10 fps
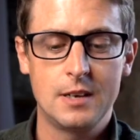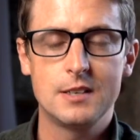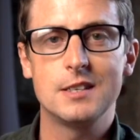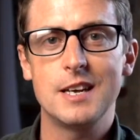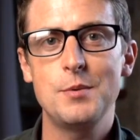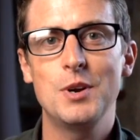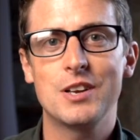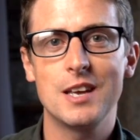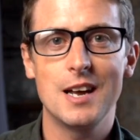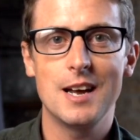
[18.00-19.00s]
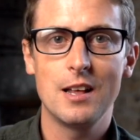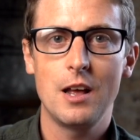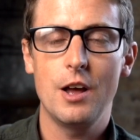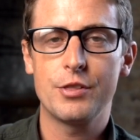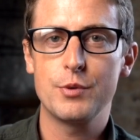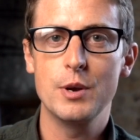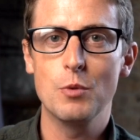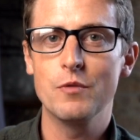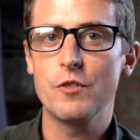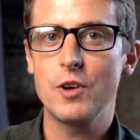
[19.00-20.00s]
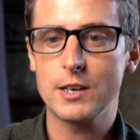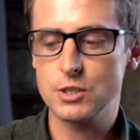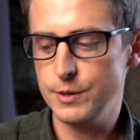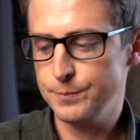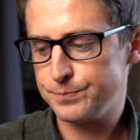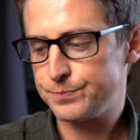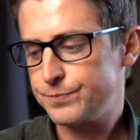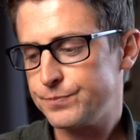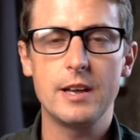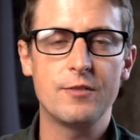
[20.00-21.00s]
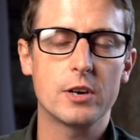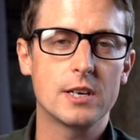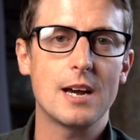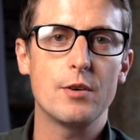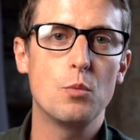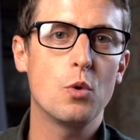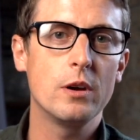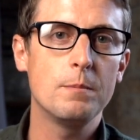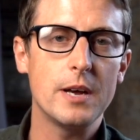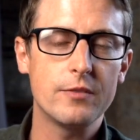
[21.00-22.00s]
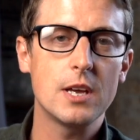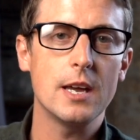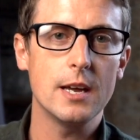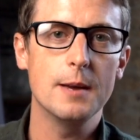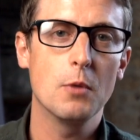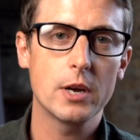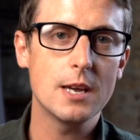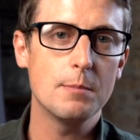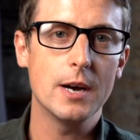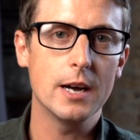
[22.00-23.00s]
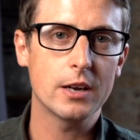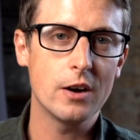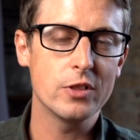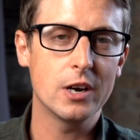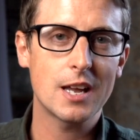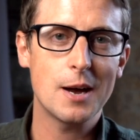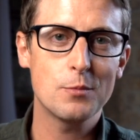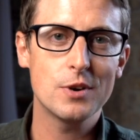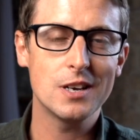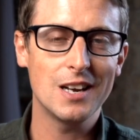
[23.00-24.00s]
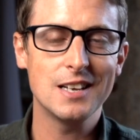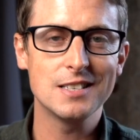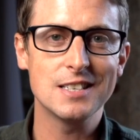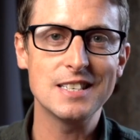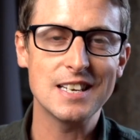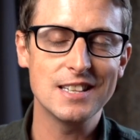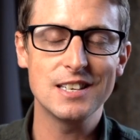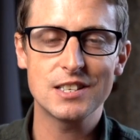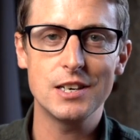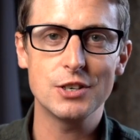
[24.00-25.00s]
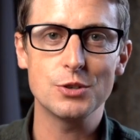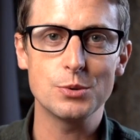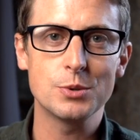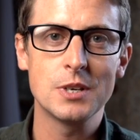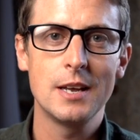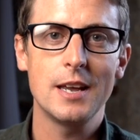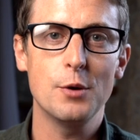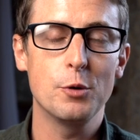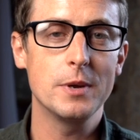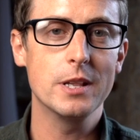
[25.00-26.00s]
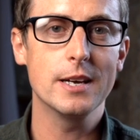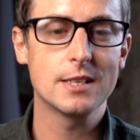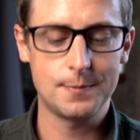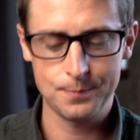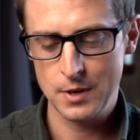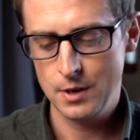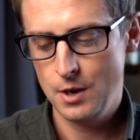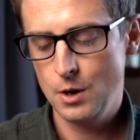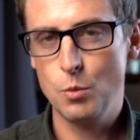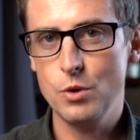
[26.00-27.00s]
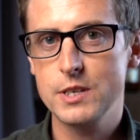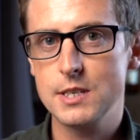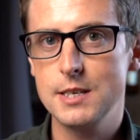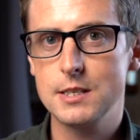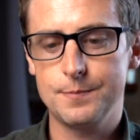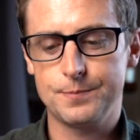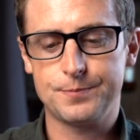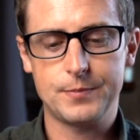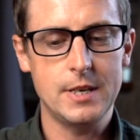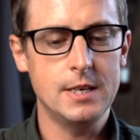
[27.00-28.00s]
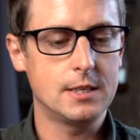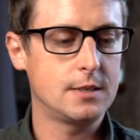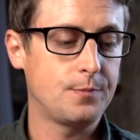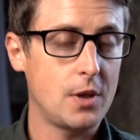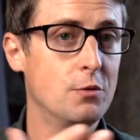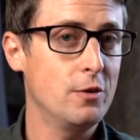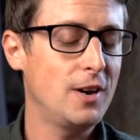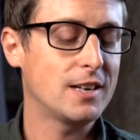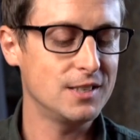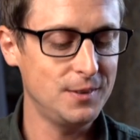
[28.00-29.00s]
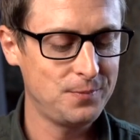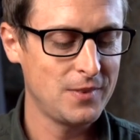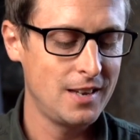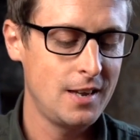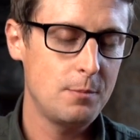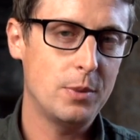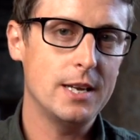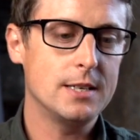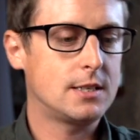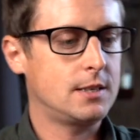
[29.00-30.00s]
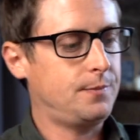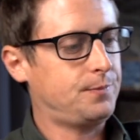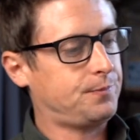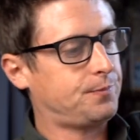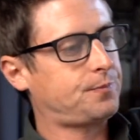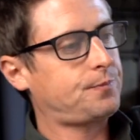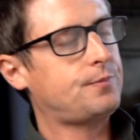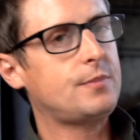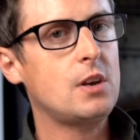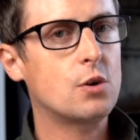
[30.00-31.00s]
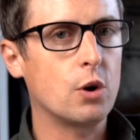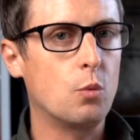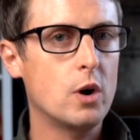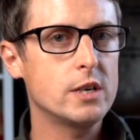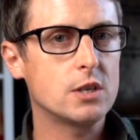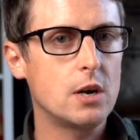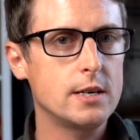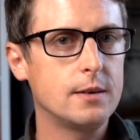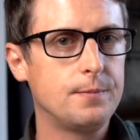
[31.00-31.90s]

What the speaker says: Today we're looking at a 3-in-1 reflector. If I could carry one bit of kit in my kit bag other than a camera and lenses and the essentials, it would be this. What this is a reflector, but it's got a white side,